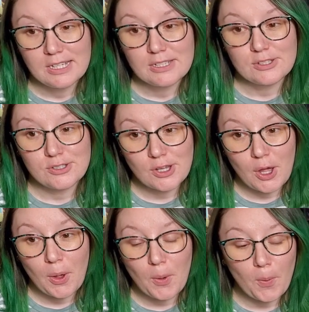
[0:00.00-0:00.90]

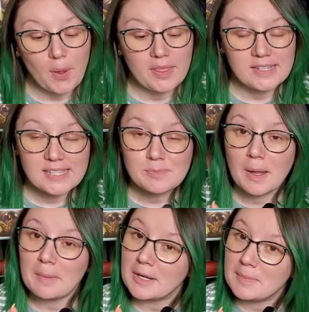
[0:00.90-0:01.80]
So this is
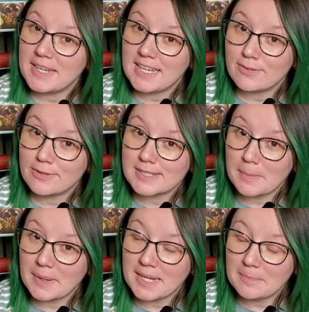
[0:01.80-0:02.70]
probably going to be a gift for
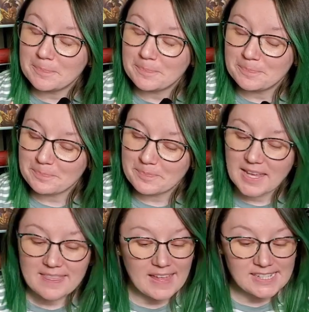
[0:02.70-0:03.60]
somebody.
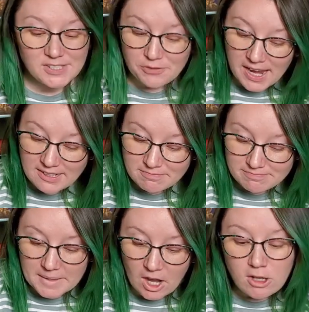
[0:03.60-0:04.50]
That's fine.
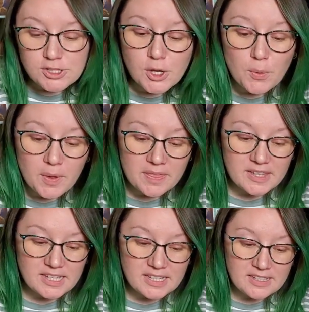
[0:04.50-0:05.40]
Also,
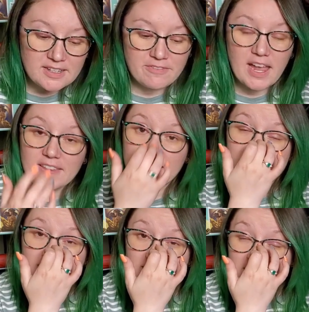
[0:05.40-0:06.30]
the fact that it
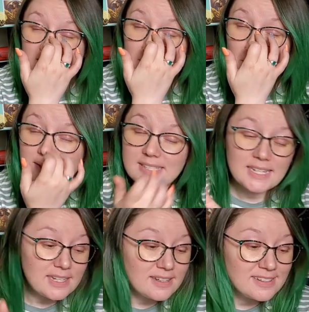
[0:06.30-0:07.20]
says it's a
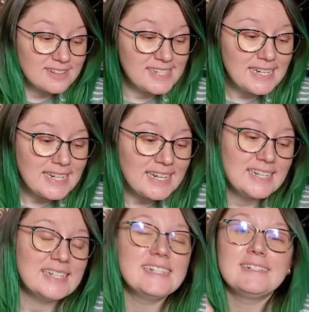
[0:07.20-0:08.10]
spicy tea,
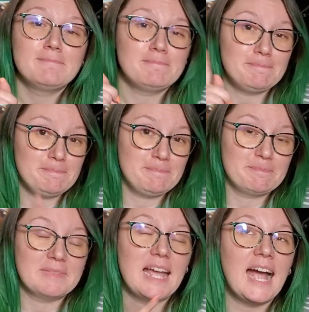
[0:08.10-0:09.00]

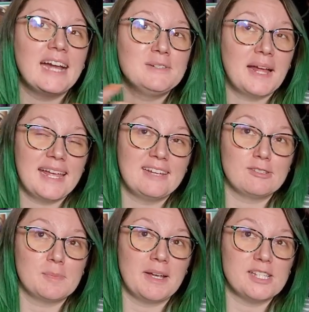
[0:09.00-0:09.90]
I do not handle
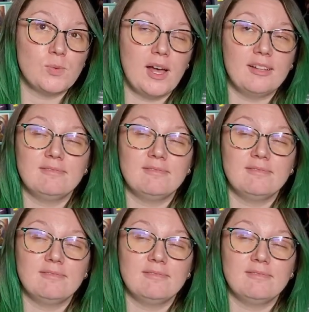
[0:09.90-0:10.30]
spice well.